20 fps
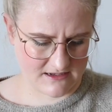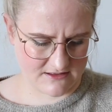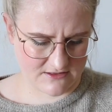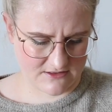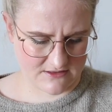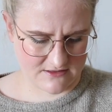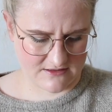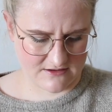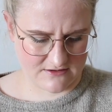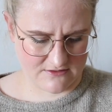
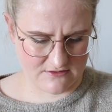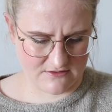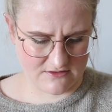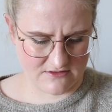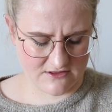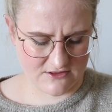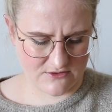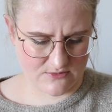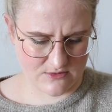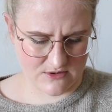So
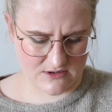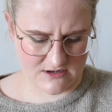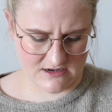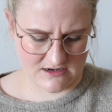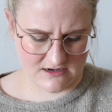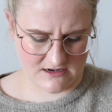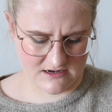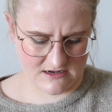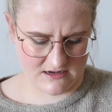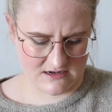this
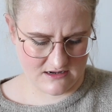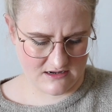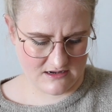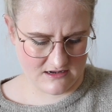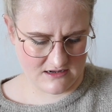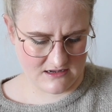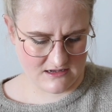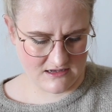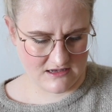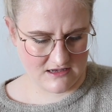one
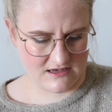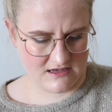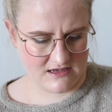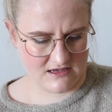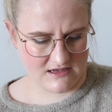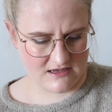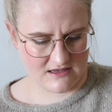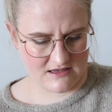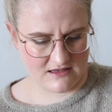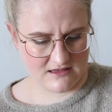
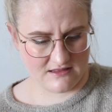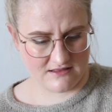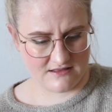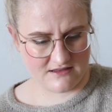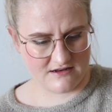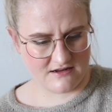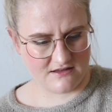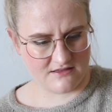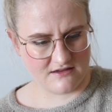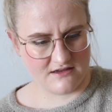is
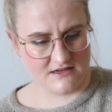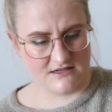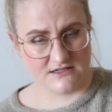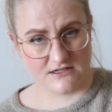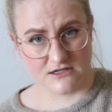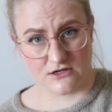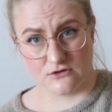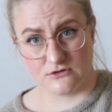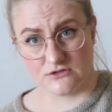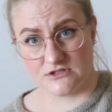another
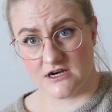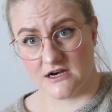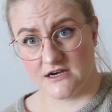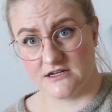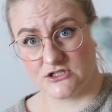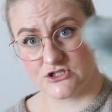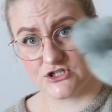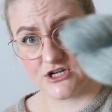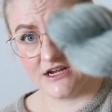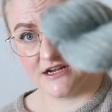indigo
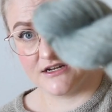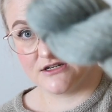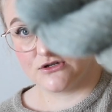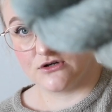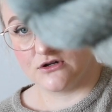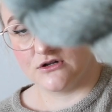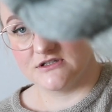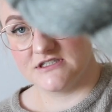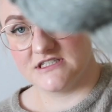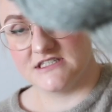dyed shade
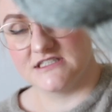called